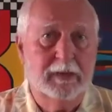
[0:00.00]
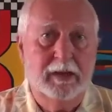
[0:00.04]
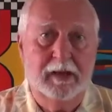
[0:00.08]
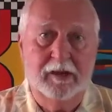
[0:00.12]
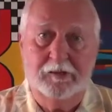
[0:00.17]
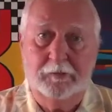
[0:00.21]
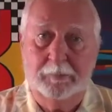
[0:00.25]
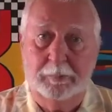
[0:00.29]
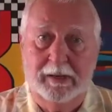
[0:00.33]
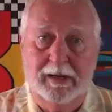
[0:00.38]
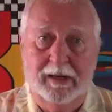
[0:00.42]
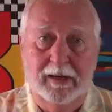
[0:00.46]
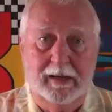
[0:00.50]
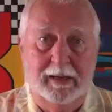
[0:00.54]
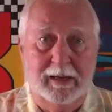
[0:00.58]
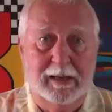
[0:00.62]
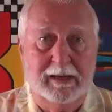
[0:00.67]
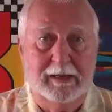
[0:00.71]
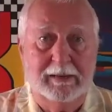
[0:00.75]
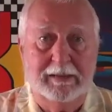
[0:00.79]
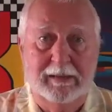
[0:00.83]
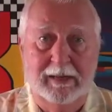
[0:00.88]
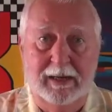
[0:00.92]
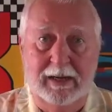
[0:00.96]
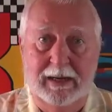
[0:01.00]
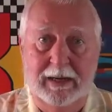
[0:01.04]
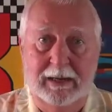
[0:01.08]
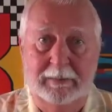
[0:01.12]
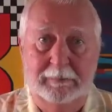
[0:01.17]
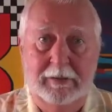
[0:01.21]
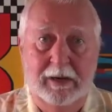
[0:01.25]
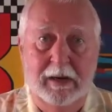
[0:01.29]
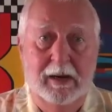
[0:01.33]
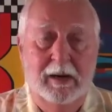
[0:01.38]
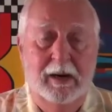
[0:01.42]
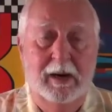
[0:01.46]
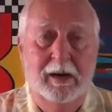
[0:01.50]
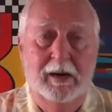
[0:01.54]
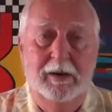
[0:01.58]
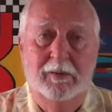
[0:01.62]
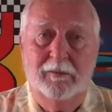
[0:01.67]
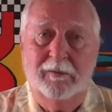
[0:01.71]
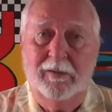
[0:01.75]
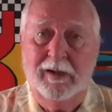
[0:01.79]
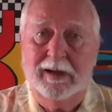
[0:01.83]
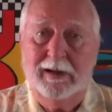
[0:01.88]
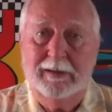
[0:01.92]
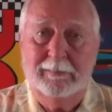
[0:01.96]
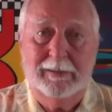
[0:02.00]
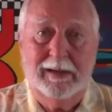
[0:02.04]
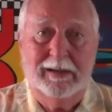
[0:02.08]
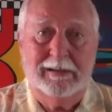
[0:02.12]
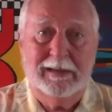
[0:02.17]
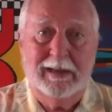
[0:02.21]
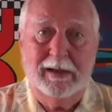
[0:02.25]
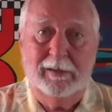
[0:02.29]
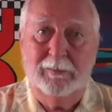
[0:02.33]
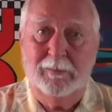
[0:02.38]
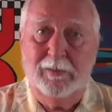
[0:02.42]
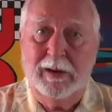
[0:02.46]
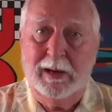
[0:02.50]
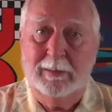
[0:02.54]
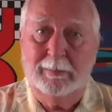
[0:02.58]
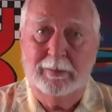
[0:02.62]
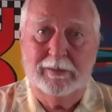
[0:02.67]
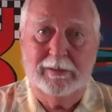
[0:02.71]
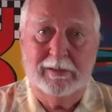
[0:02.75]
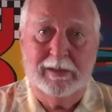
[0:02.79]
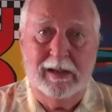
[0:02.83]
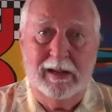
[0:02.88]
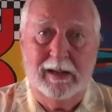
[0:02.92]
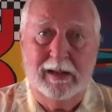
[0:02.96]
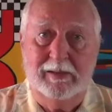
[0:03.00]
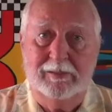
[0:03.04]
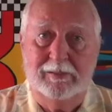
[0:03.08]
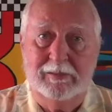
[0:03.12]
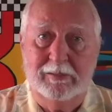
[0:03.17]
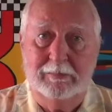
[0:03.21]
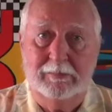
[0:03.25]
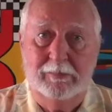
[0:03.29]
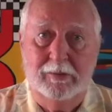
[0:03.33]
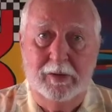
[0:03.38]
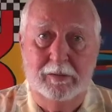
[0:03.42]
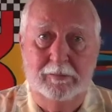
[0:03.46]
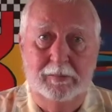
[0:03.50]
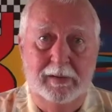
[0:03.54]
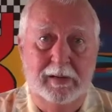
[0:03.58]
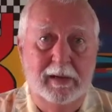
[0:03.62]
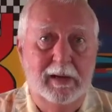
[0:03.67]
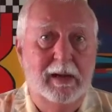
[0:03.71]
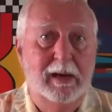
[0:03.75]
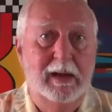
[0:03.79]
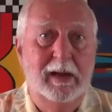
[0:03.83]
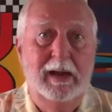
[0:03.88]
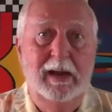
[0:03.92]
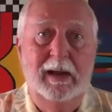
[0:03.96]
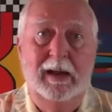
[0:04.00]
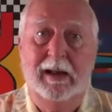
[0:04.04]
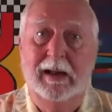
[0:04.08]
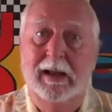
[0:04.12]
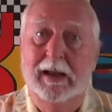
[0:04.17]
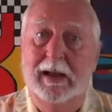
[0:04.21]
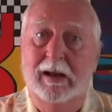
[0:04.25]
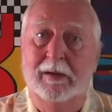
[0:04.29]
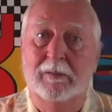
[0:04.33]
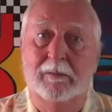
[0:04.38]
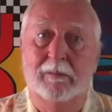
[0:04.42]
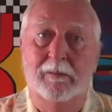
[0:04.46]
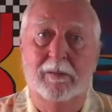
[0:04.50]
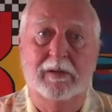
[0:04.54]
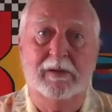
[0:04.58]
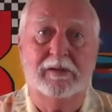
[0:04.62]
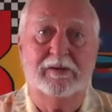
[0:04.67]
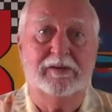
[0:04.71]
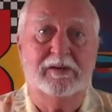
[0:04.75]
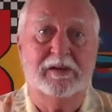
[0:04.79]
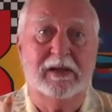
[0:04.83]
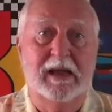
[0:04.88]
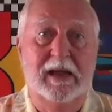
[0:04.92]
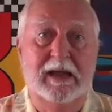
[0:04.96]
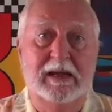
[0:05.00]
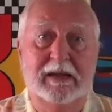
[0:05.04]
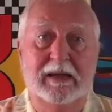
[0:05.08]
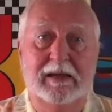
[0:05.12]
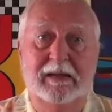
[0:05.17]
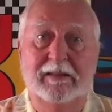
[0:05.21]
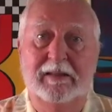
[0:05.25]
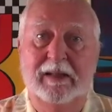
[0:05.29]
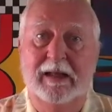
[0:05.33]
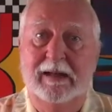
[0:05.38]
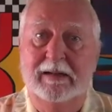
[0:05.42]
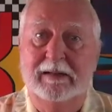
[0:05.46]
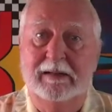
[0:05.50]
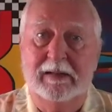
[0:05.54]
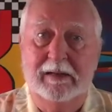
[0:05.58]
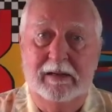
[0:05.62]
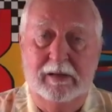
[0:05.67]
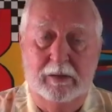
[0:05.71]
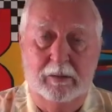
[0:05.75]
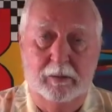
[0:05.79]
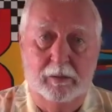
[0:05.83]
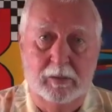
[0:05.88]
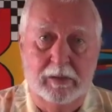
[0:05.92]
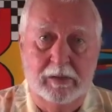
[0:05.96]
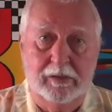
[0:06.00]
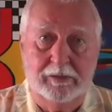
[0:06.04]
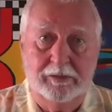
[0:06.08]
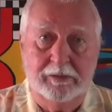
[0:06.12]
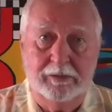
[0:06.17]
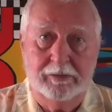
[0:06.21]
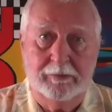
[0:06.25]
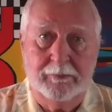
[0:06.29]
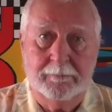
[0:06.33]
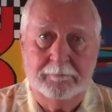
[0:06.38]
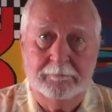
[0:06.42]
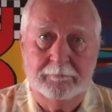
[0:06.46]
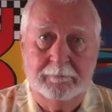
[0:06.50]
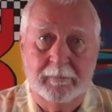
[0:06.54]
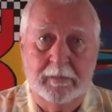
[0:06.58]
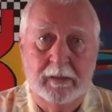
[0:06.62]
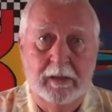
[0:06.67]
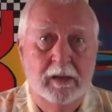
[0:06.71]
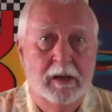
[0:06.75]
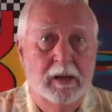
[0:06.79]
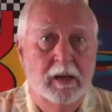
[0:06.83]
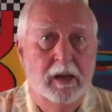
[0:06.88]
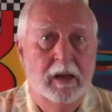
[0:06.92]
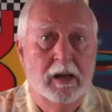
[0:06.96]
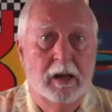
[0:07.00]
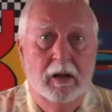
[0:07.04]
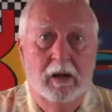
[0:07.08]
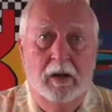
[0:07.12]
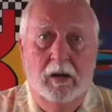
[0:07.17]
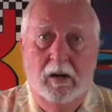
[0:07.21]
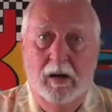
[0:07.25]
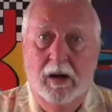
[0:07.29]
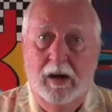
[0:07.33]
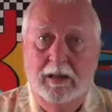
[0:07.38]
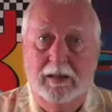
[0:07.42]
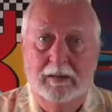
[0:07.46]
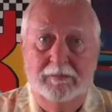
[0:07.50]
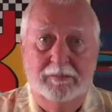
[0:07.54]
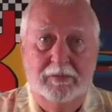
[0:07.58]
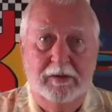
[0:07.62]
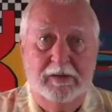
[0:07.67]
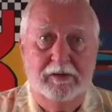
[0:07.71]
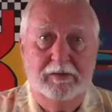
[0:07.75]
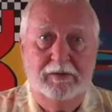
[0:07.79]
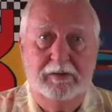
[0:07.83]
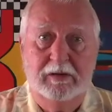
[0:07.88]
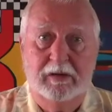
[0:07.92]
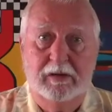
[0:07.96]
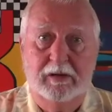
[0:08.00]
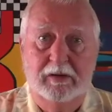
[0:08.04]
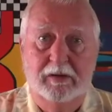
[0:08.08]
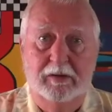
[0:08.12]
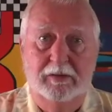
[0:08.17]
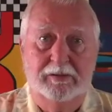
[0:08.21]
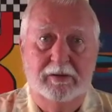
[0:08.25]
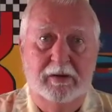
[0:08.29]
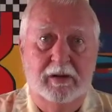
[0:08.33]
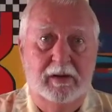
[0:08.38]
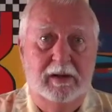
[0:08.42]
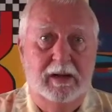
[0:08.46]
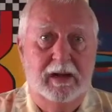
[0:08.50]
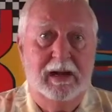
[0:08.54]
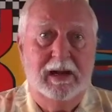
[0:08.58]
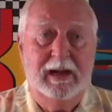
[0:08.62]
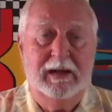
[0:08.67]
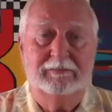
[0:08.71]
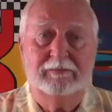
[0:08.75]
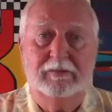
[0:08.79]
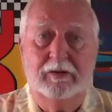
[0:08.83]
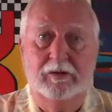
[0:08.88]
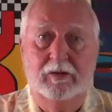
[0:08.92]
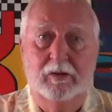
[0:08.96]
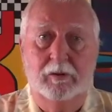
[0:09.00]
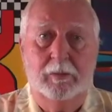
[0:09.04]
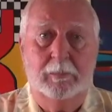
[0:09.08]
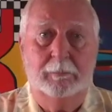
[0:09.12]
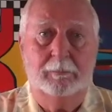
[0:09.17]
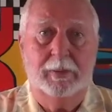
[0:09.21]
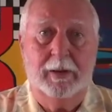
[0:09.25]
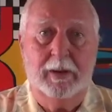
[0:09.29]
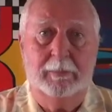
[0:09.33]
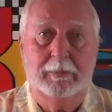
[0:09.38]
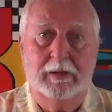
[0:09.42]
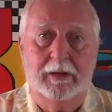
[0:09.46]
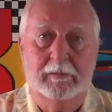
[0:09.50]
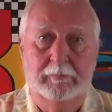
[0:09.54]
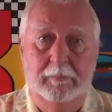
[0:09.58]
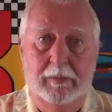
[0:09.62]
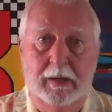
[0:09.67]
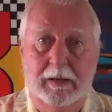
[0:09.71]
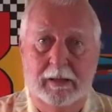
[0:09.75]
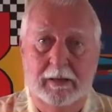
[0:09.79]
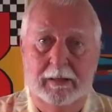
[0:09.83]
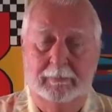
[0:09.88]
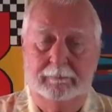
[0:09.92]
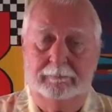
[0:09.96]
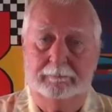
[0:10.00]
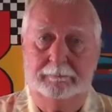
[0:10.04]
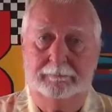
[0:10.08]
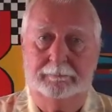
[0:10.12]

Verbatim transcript: I spent a lot of time Writing about that Robert Townsend movie and how really skanky that deal was. All of these deals have to do with public money.